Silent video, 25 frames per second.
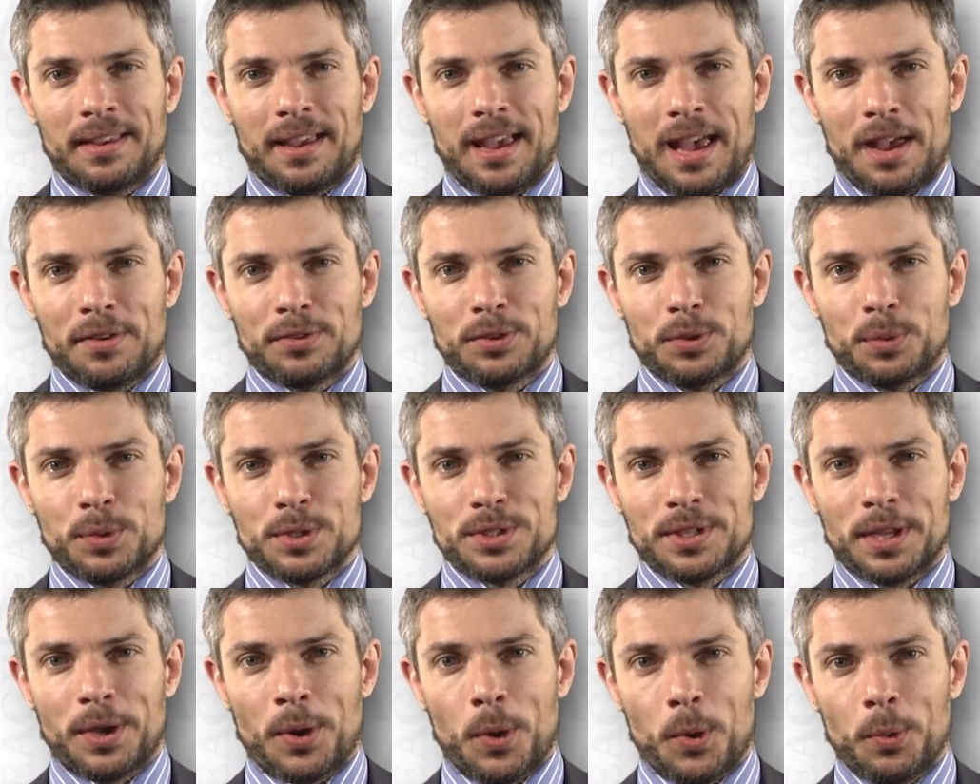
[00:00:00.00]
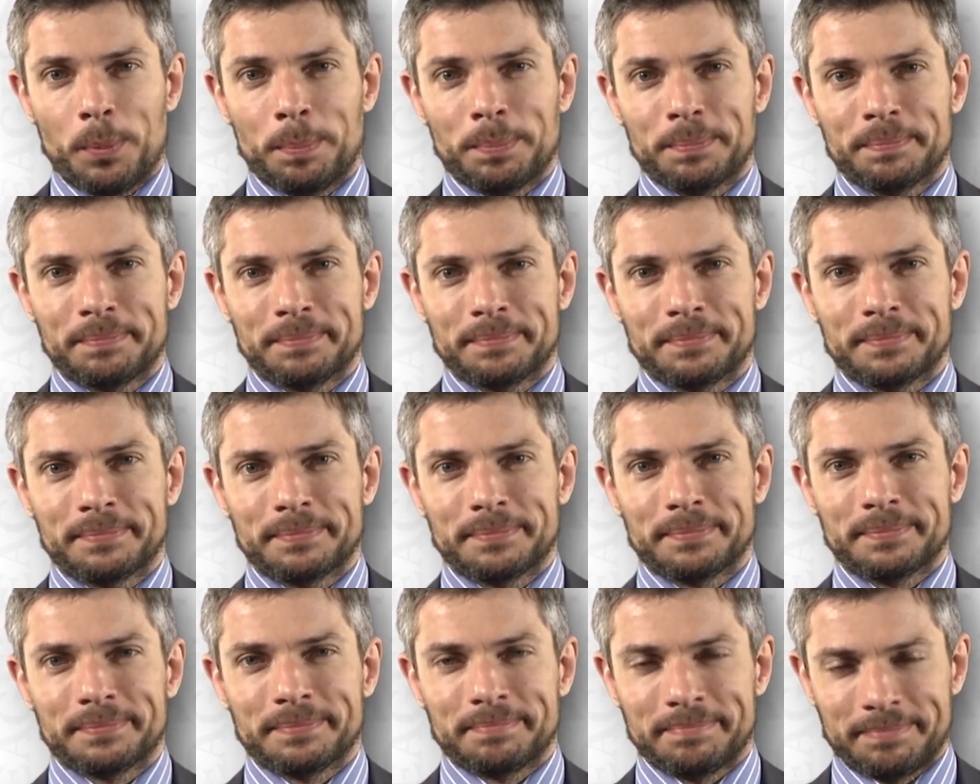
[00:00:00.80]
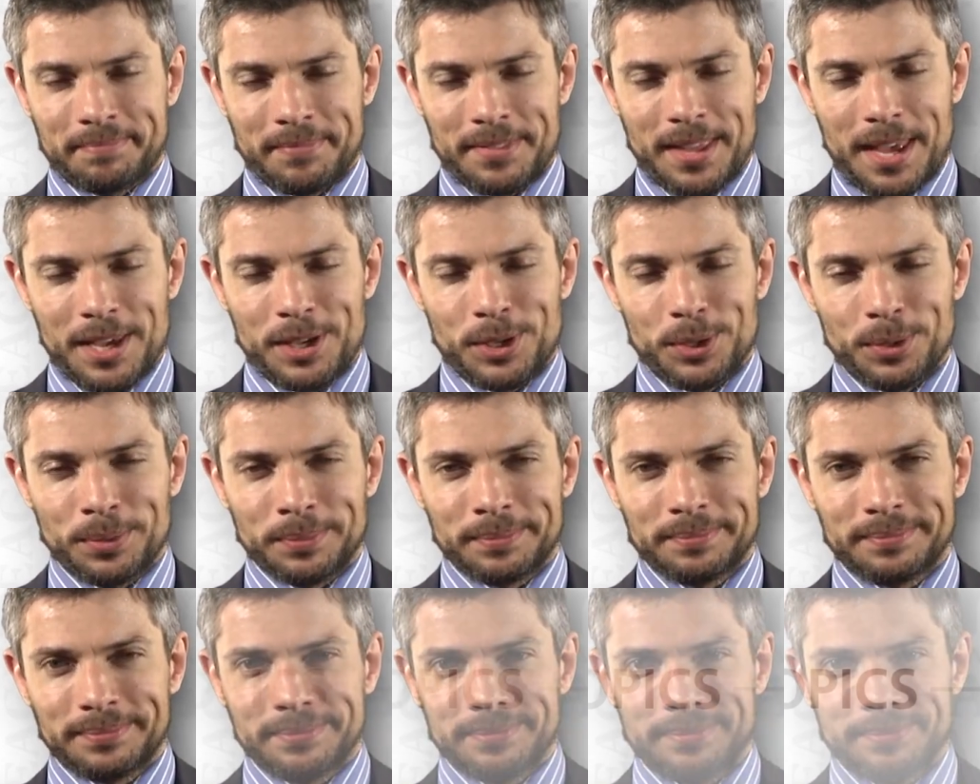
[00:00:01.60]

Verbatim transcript: afterwards at home. Thank you.